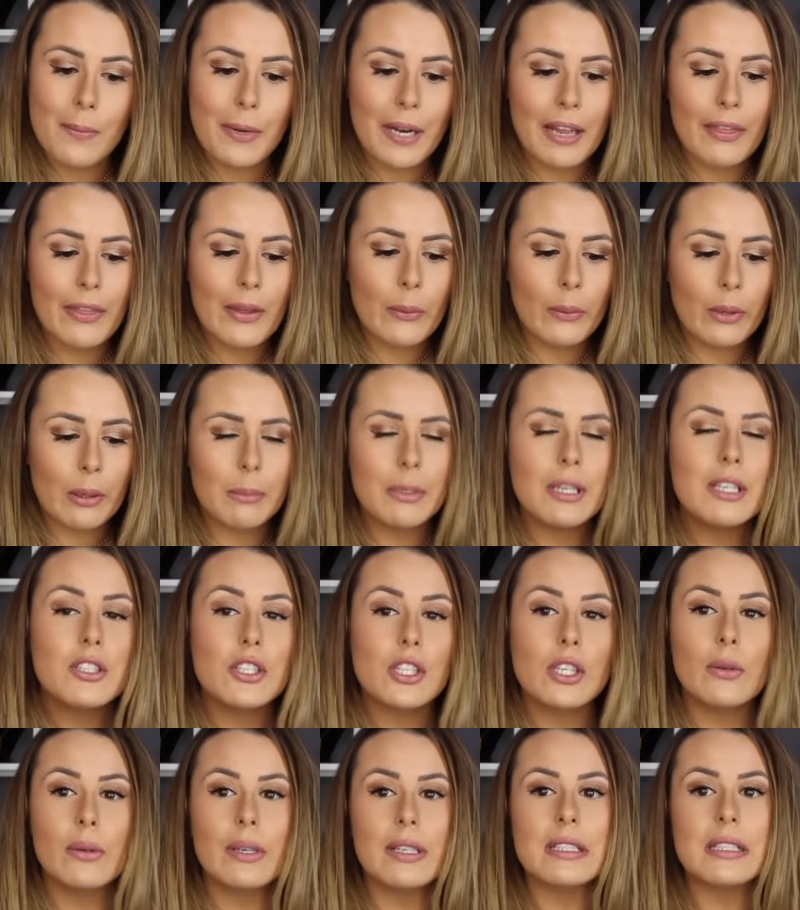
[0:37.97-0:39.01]
but I think what I'm
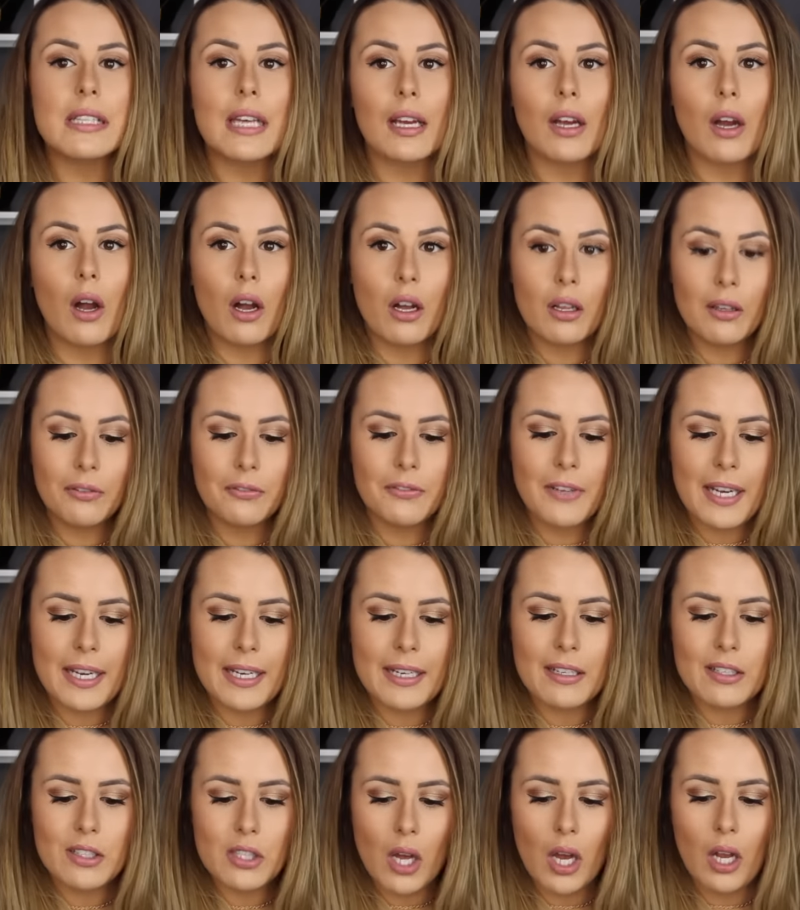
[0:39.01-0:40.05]
gonna do is like all
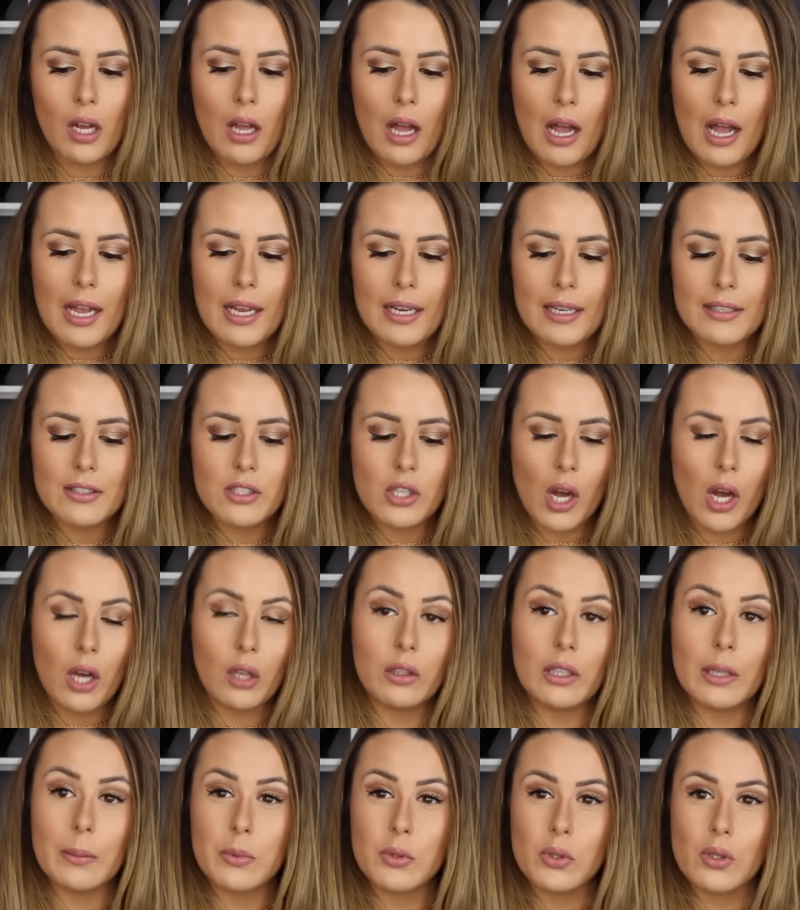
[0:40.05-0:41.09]
face, all eyes,
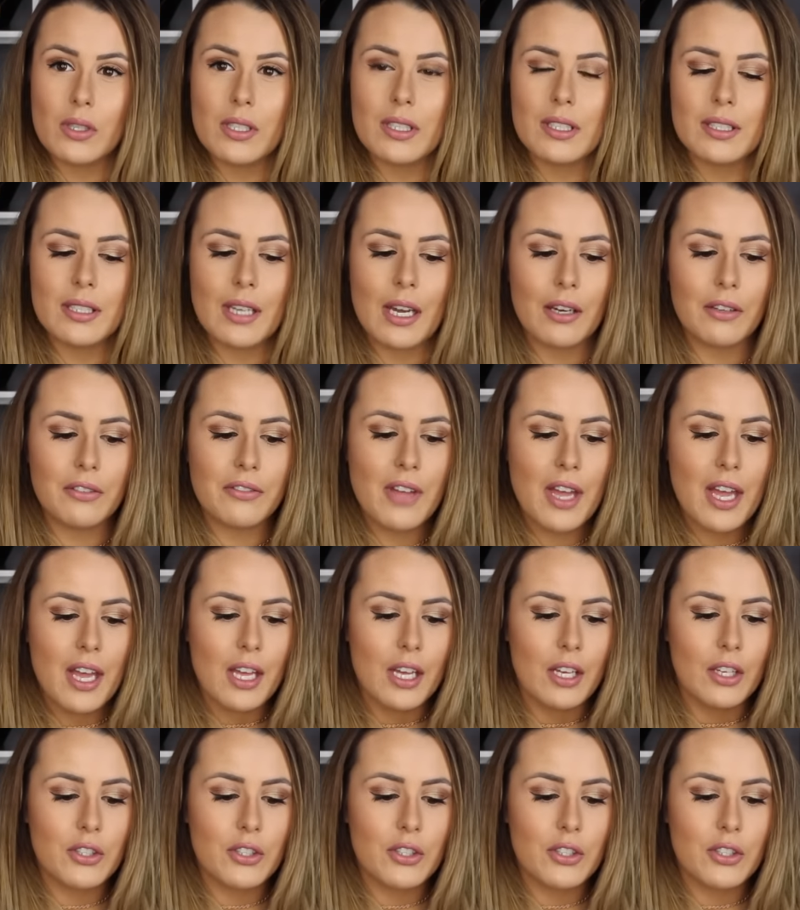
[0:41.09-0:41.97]
all lip sort of stuff.